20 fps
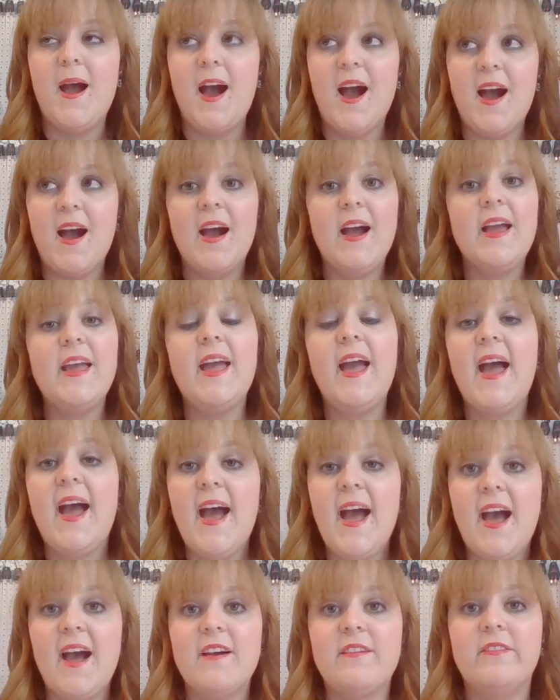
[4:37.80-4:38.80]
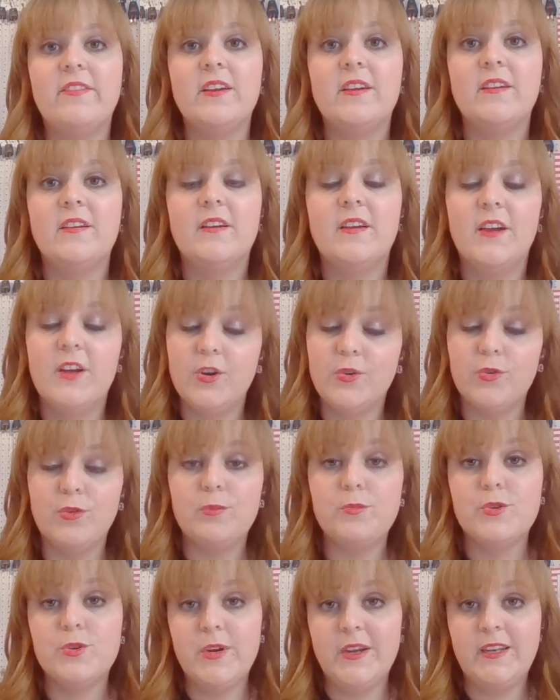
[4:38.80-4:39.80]
I have a
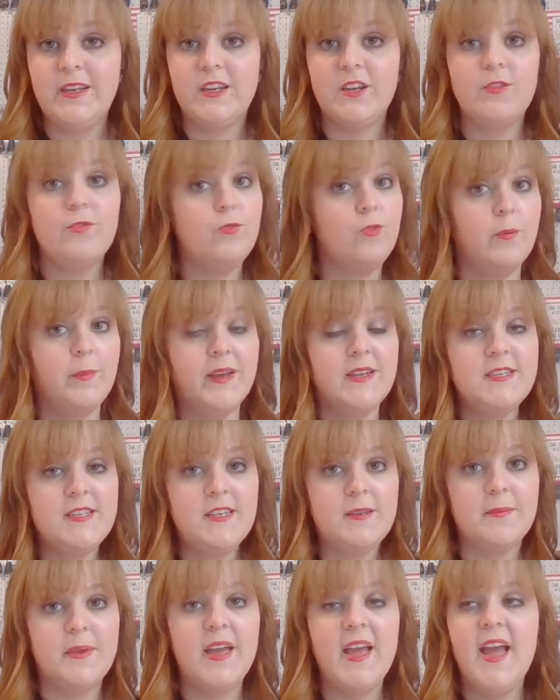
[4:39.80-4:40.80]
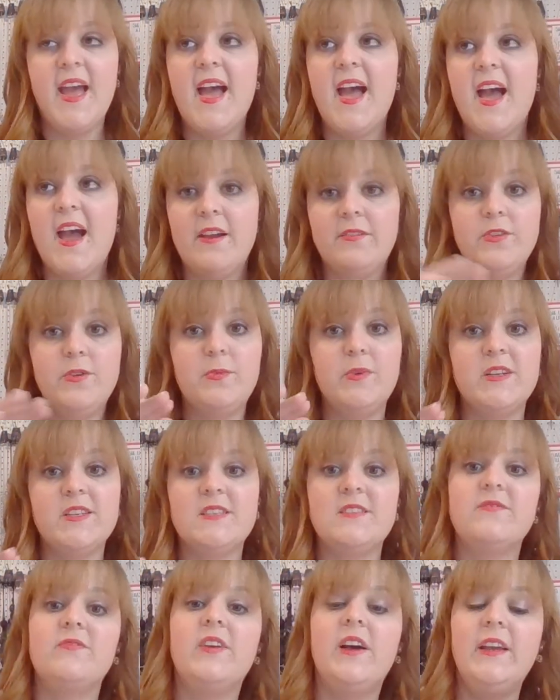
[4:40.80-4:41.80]
group training for my team. Everyone is
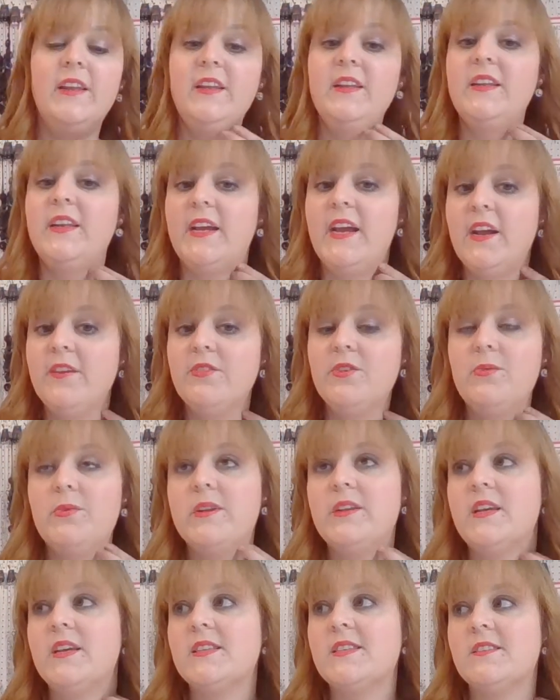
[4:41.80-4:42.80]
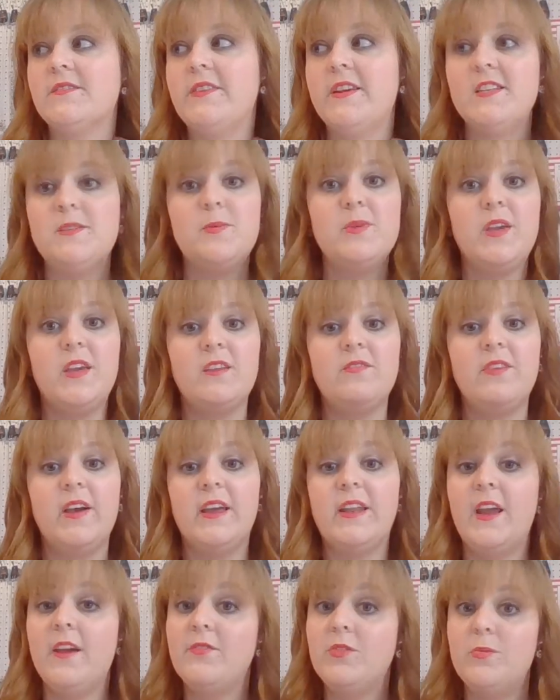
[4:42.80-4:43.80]
invited. Everyone gets the Facebook
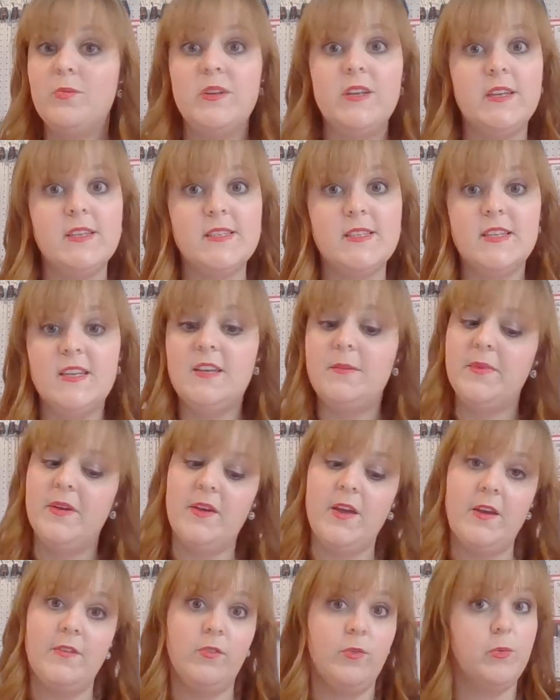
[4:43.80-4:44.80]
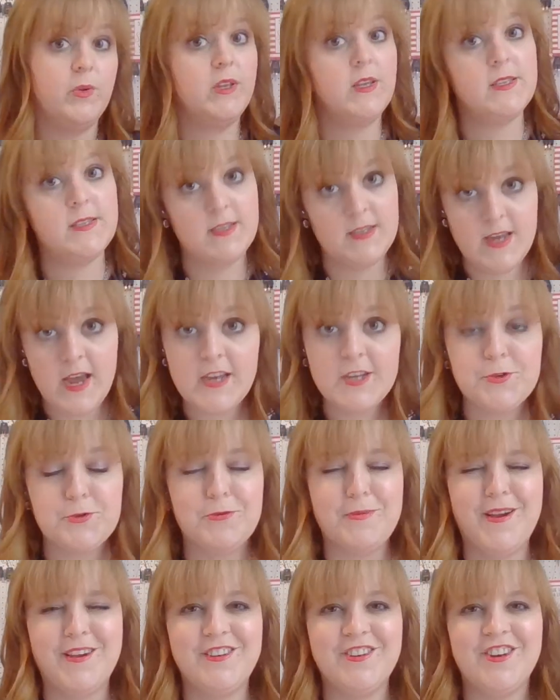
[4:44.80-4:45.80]
invite. Everyone gets the email. Everyone gets the text
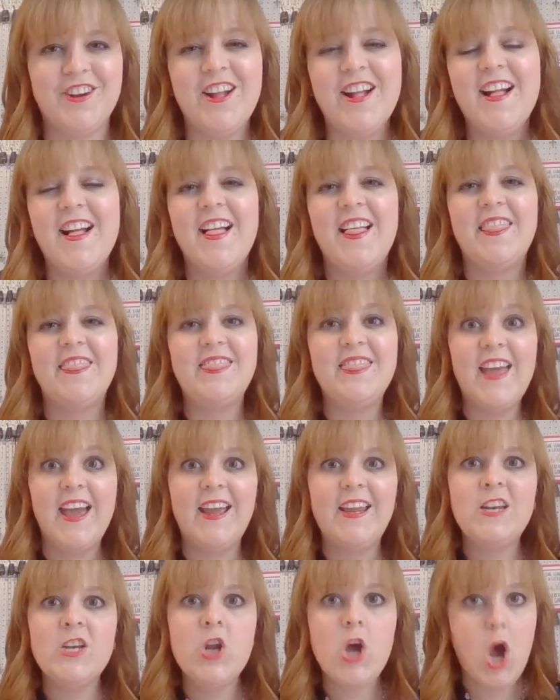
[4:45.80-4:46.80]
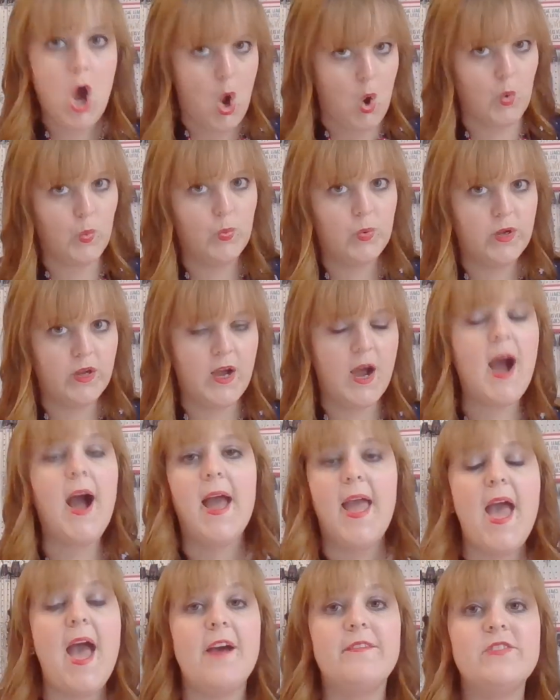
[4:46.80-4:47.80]
reminder. They know I
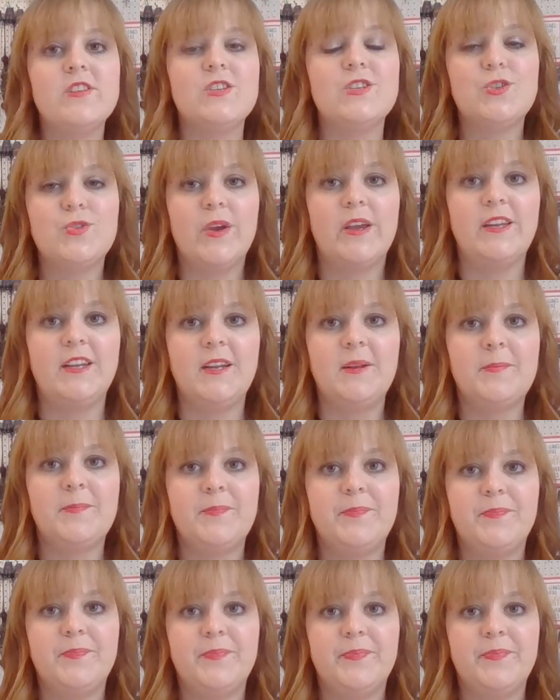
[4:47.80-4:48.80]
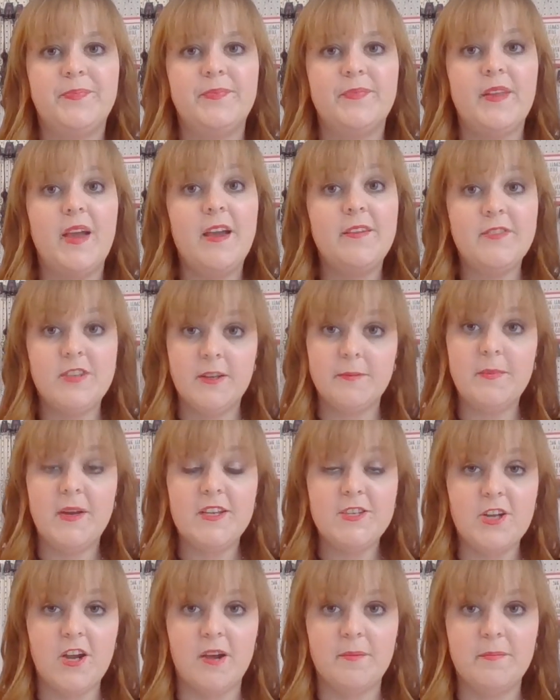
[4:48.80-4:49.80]
have this training. I've done my
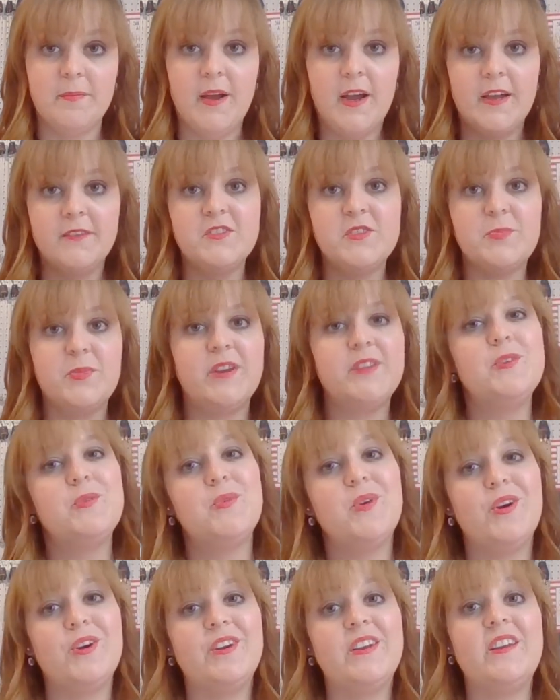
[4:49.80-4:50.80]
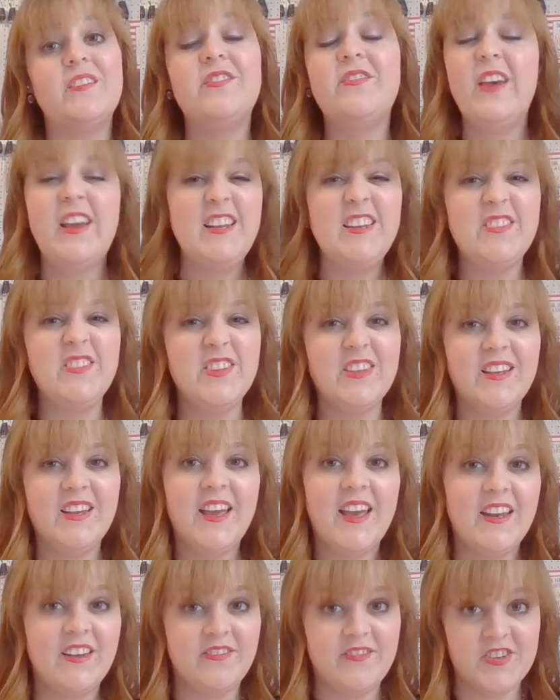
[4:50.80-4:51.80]
job. I've spread the word effectively
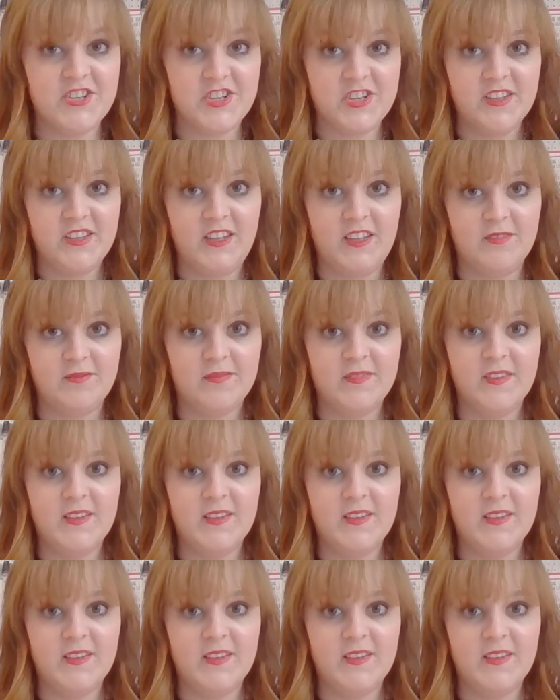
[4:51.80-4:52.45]
and efficiently.